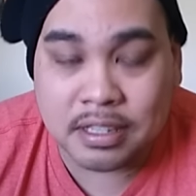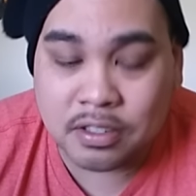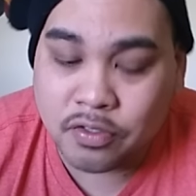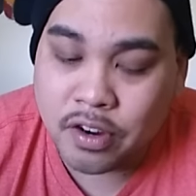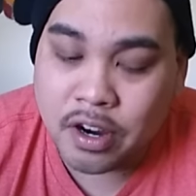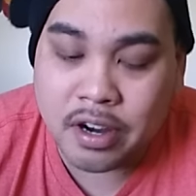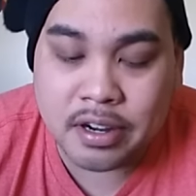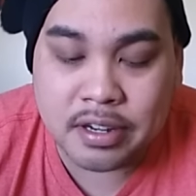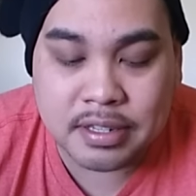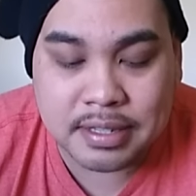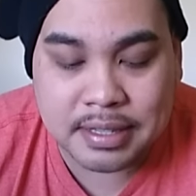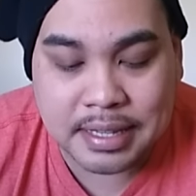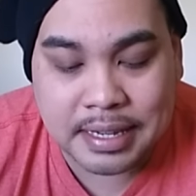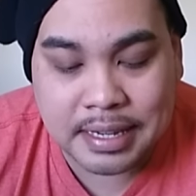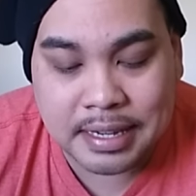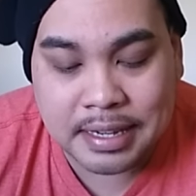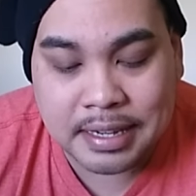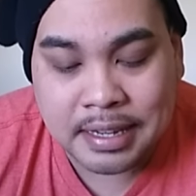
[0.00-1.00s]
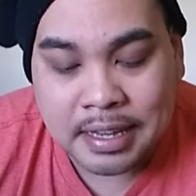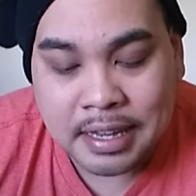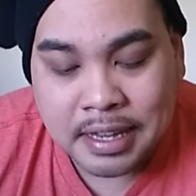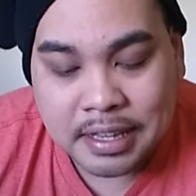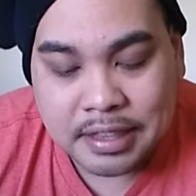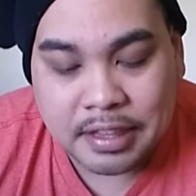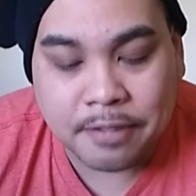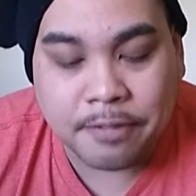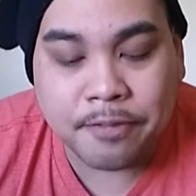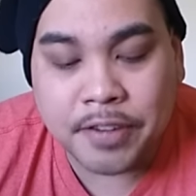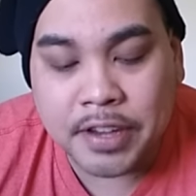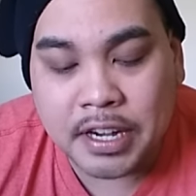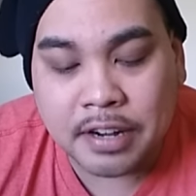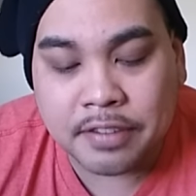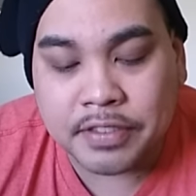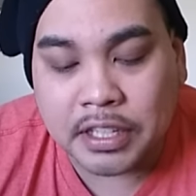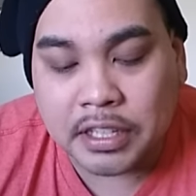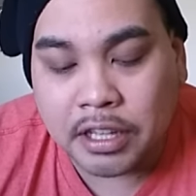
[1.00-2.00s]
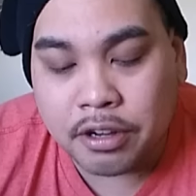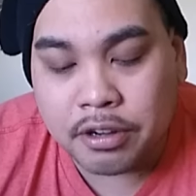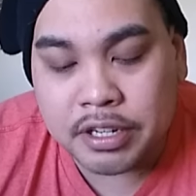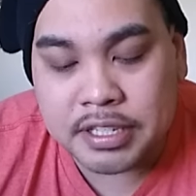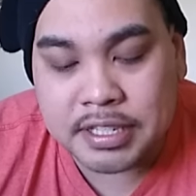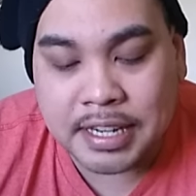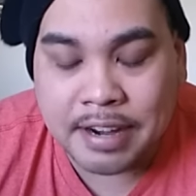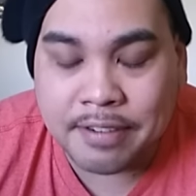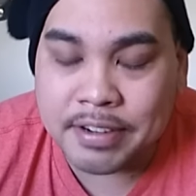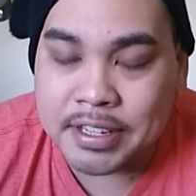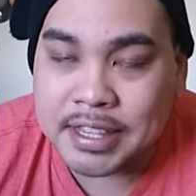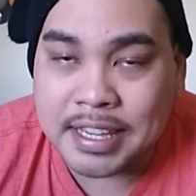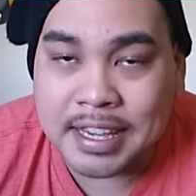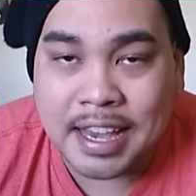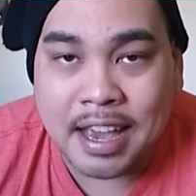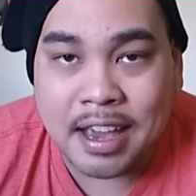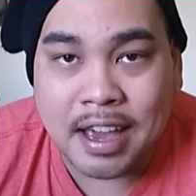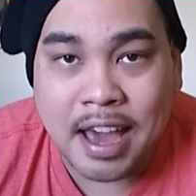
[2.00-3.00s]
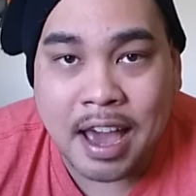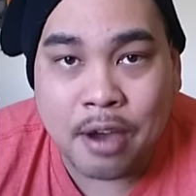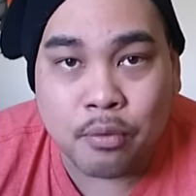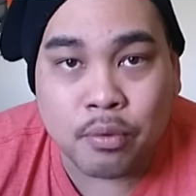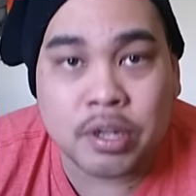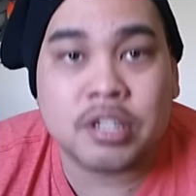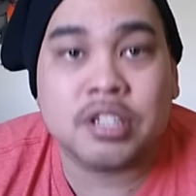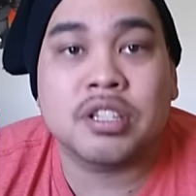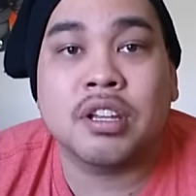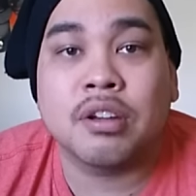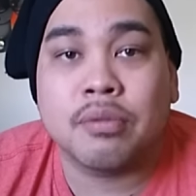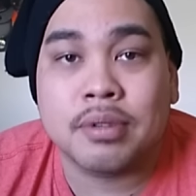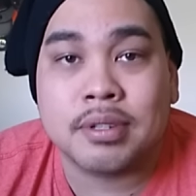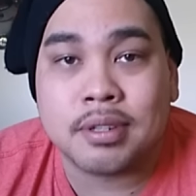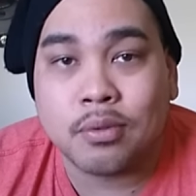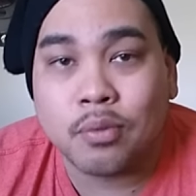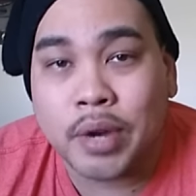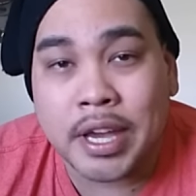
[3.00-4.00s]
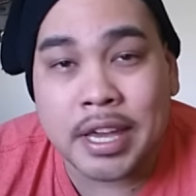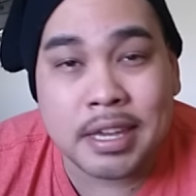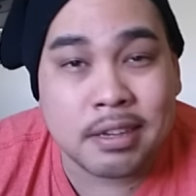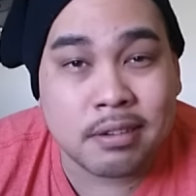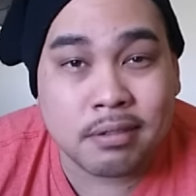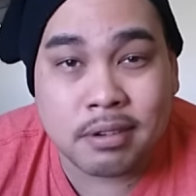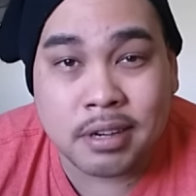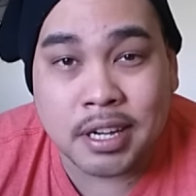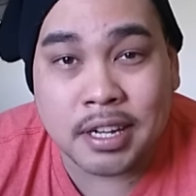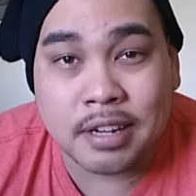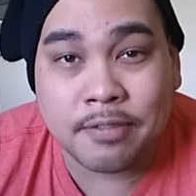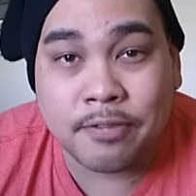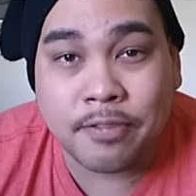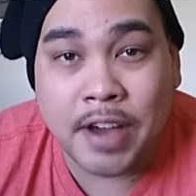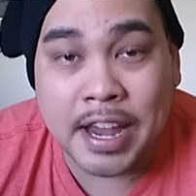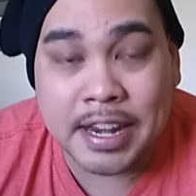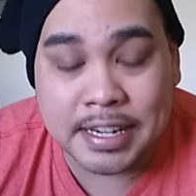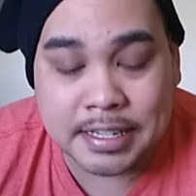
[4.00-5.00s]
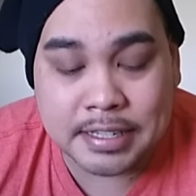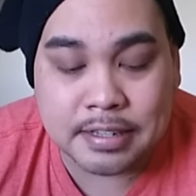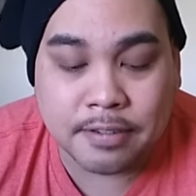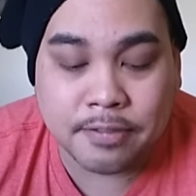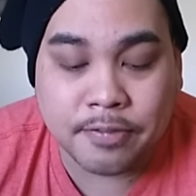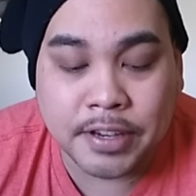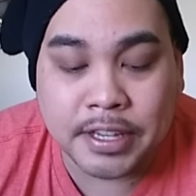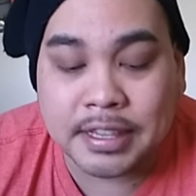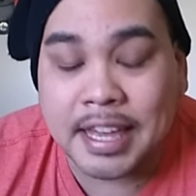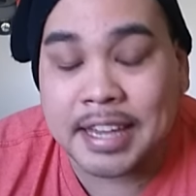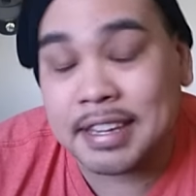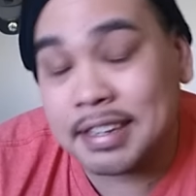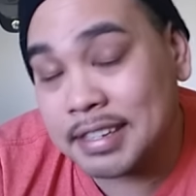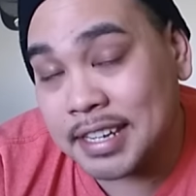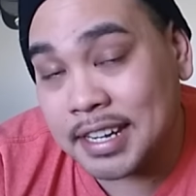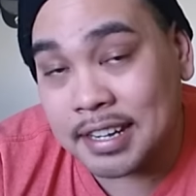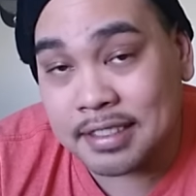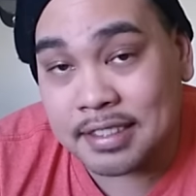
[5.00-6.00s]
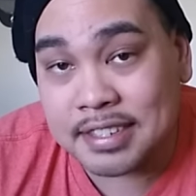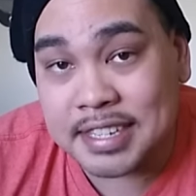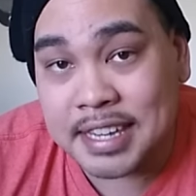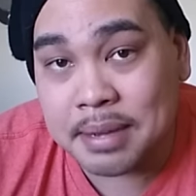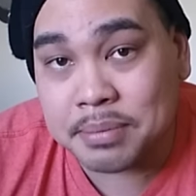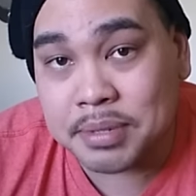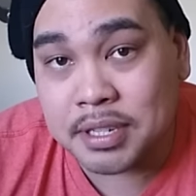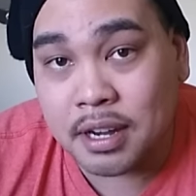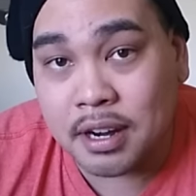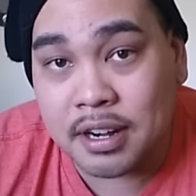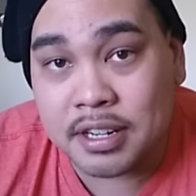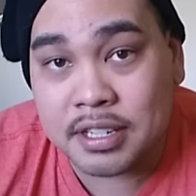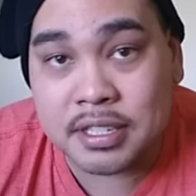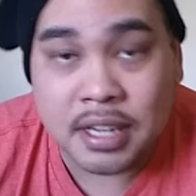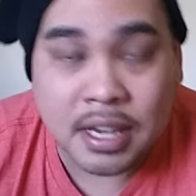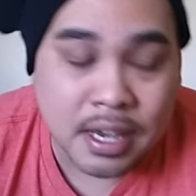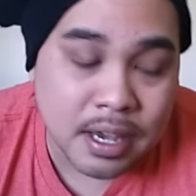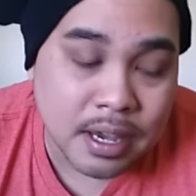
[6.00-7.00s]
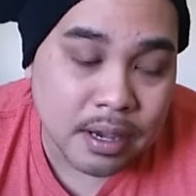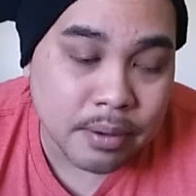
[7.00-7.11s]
As far as the fit of the Lotus and everything, I wish there was a way you could find it to fit like you did on the Samsaris.